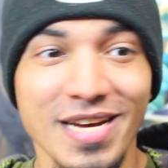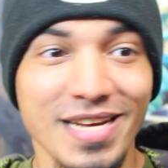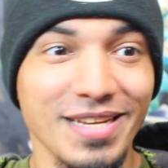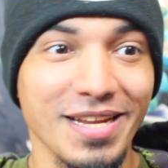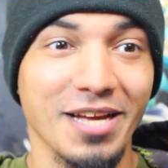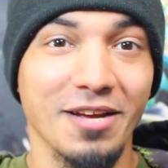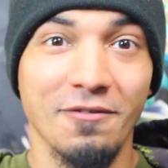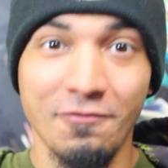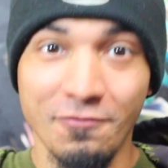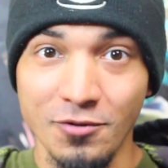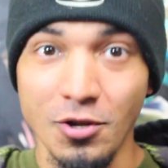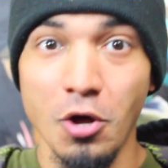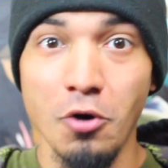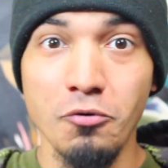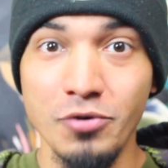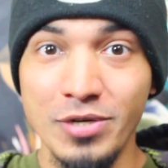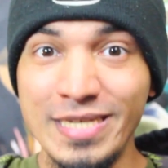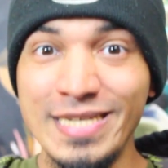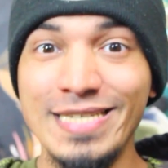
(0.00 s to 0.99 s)
Like,
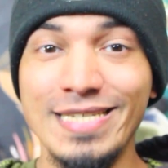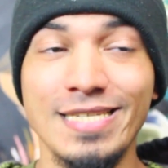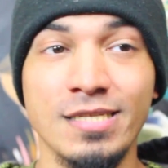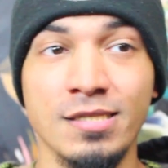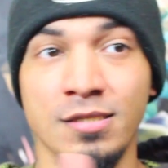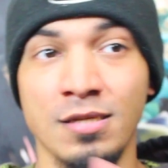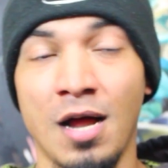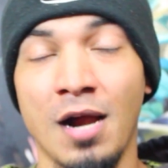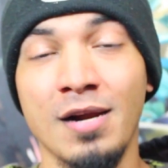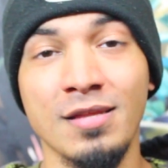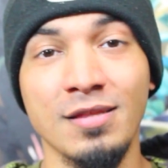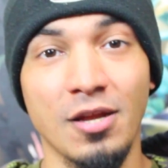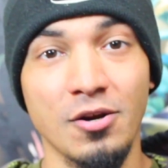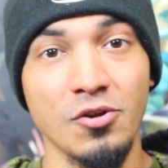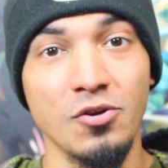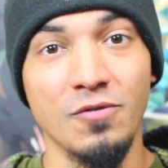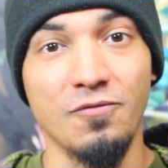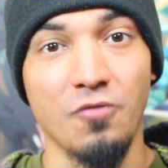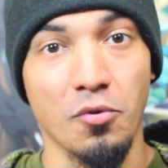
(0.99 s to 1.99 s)
flow is line and
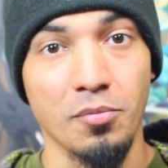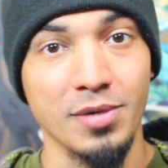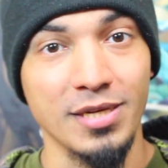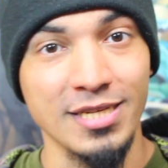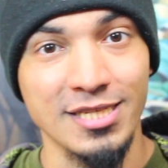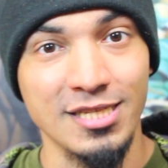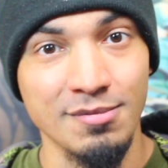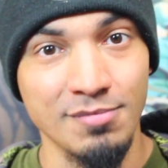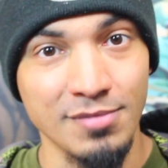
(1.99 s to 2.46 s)
letter uniformity and